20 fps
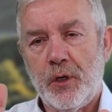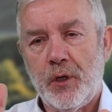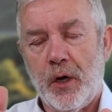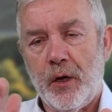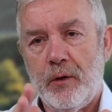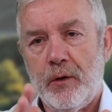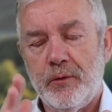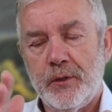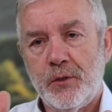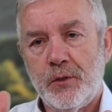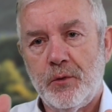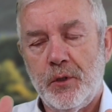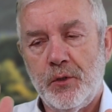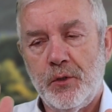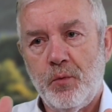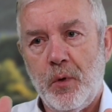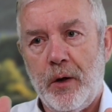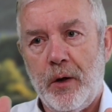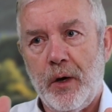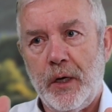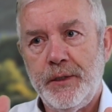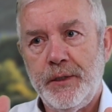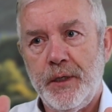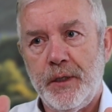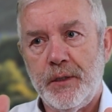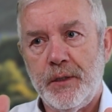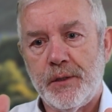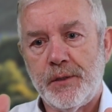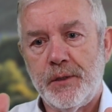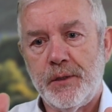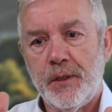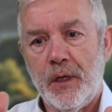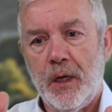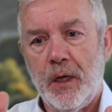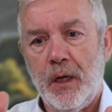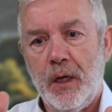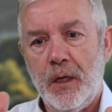kind of is where I tend to sit,